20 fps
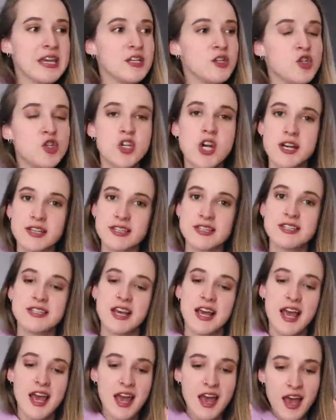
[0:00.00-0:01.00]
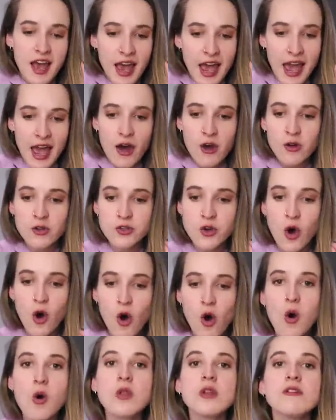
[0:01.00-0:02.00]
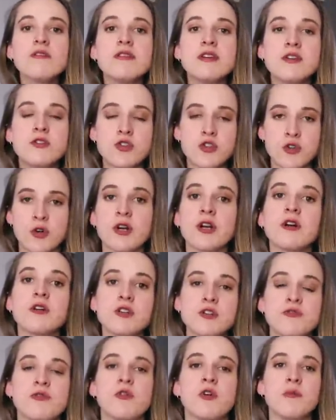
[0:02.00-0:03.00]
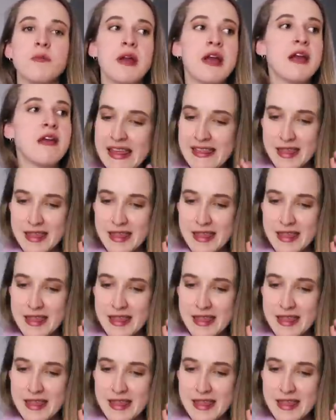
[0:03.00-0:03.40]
just held all of these triggers for me